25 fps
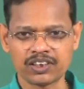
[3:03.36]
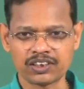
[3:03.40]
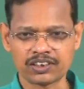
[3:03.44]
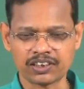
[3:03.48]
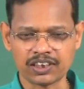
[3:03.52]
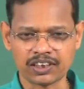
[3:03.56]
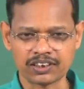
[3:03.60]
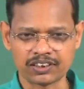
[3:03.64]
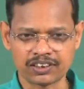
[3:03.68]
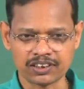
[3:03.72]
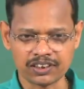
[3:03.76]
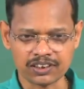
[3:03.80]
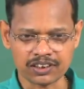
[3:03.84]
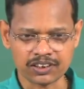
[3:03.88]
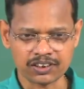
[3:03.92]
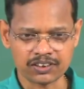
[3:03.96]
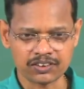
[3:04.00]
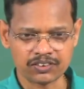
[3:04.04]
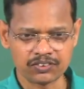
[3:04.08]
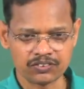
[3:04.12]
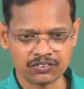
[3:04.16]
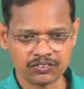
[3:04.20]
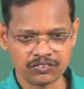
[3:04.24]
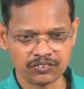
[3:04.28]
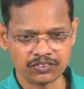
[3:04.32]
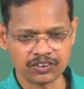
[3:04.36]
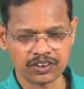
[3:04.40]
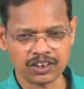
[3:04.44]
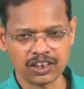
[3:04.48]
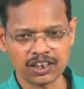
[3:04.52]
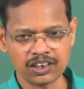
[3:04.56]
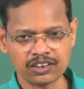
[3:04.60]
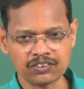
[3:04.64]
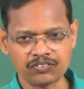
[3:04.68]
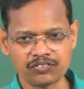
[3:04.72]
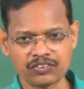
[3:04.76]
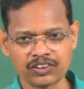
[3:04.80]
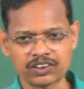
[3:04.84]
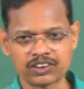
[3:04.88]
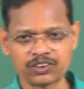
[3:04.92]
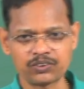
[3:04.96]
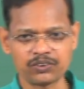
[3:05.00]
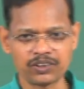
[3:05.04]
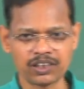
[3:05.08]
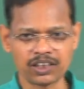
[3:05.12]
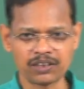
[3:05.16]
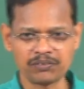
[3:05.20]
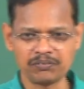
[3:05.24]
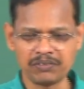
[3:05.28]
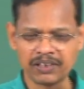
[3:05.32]
the structures, right, first you
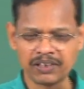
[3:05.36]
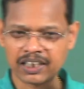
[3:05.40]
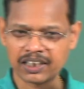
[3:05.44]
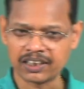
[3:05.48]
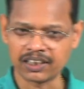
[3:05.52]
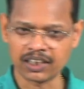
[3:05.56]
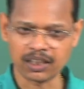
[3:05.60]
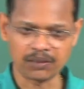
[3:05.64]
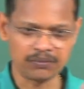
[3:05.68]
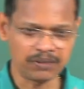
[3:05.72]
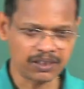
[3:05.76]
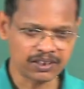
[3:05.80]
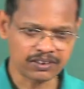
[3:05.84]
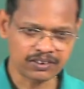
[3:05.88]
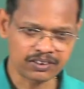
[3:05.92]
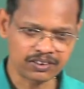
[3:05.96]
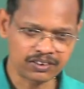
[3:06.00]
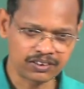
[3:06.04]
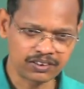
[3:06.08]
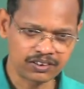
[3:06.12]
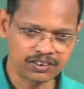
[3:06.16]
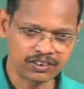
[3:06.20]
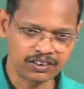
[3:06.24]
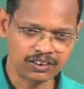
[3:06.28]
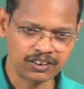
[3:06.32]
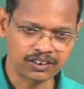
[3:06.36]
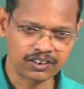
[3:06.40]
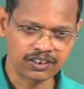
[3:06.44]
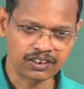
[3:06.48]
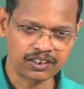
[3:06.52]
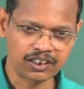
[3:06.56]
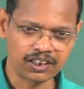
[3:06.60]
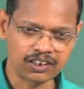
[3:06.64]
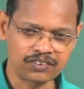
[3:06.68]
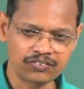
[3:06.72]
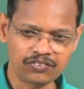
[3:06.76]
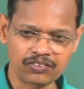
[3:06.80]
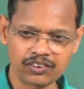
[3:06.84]
can a database, right.